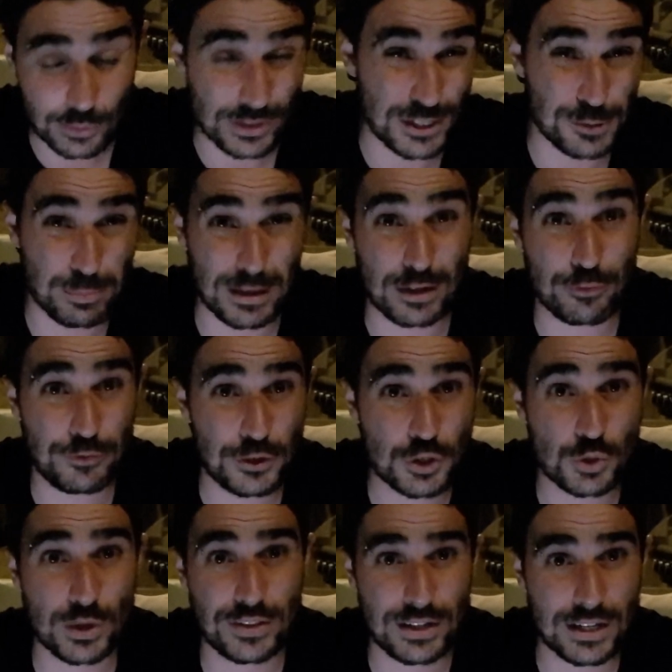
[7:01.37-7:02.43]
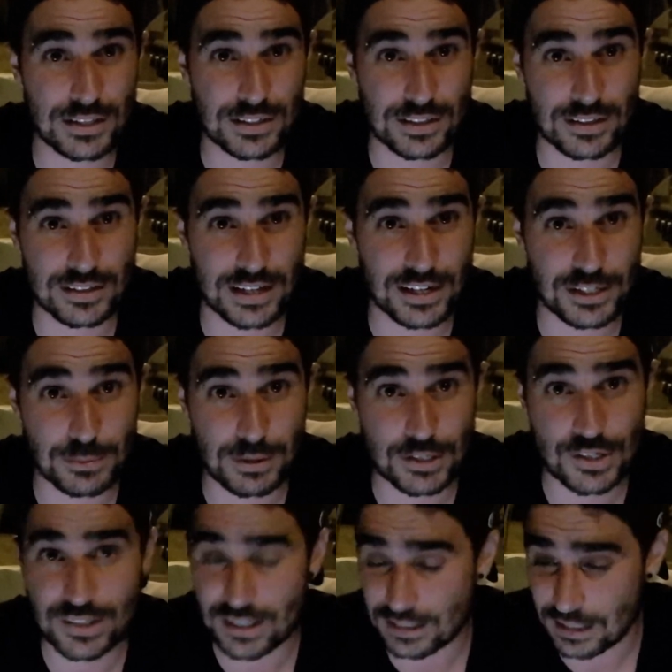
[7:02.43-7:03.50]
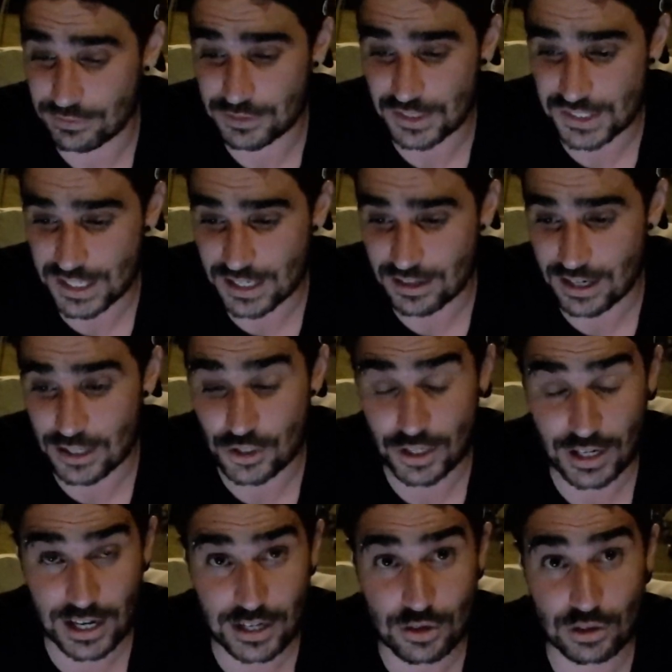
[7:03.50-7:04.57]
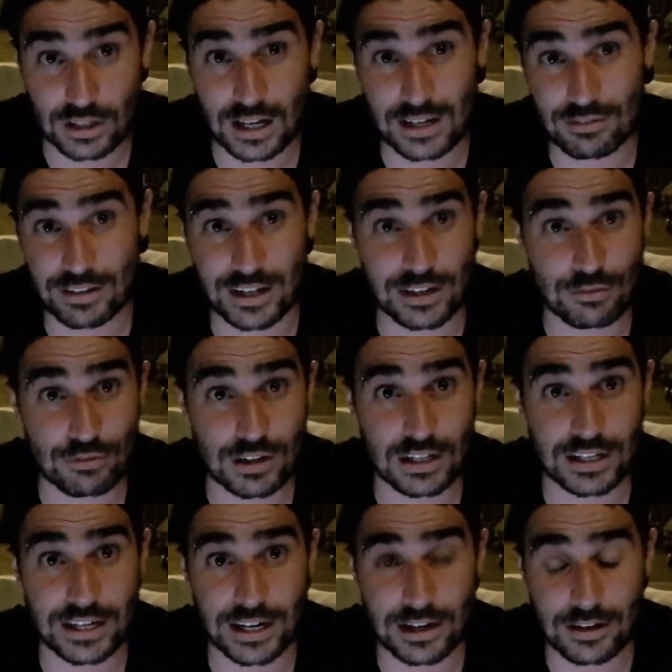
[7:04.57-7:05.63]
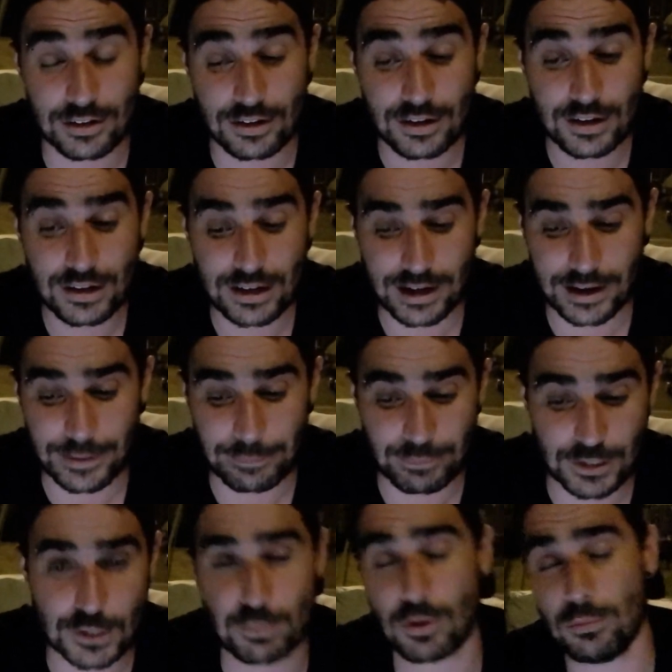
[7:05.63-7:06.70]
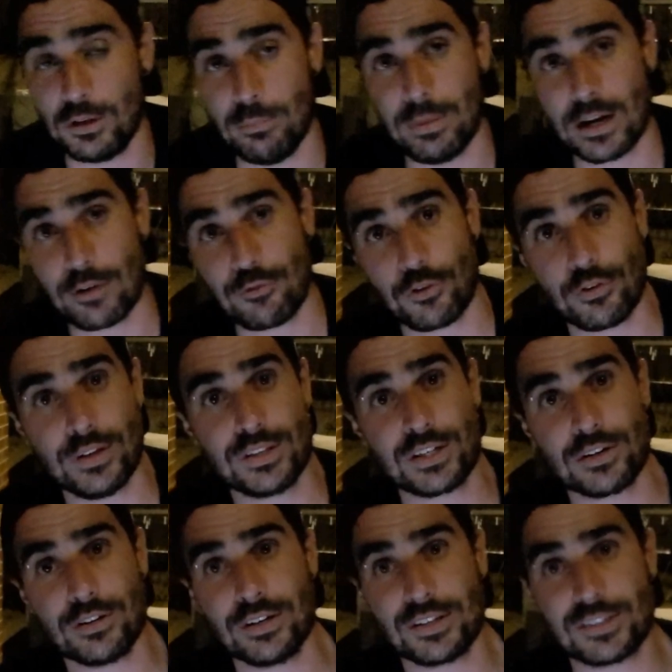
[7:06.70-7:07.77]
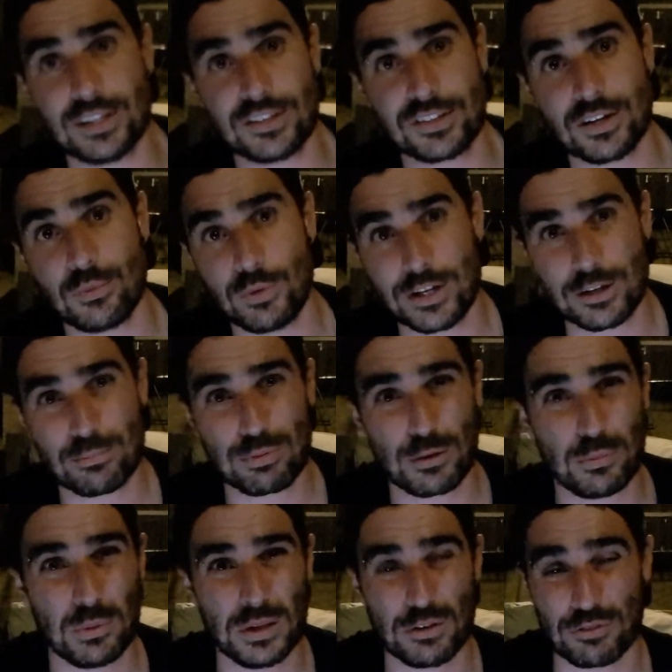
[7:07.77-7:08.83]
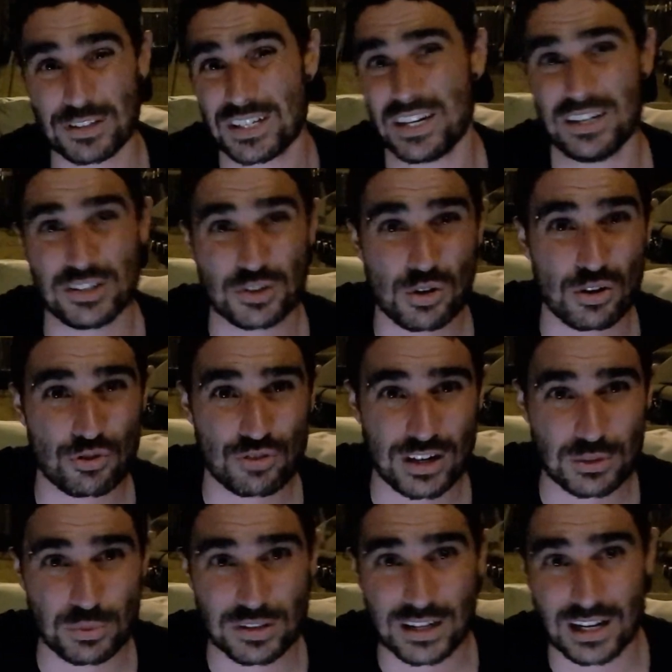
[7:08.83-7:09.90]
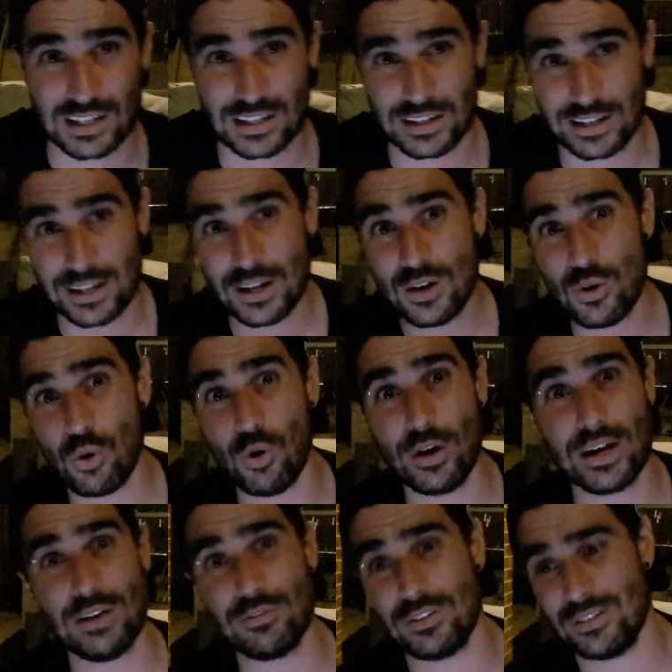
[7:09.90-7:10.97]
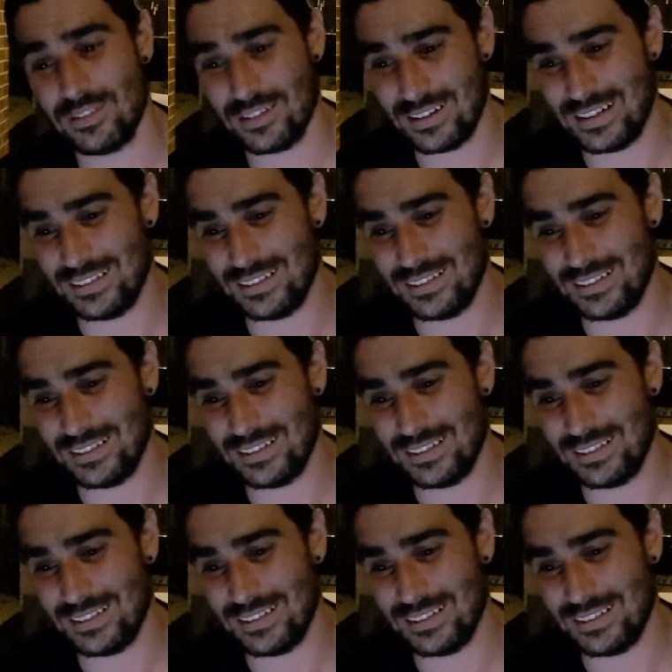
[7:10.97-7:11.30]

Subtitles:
what is beneficial at the end of the day, as much as I'd love to see Raja Nainggolan getting relegated, it's probably better for Inter in the sense that we can probably retain his contract with Cagliari, or even,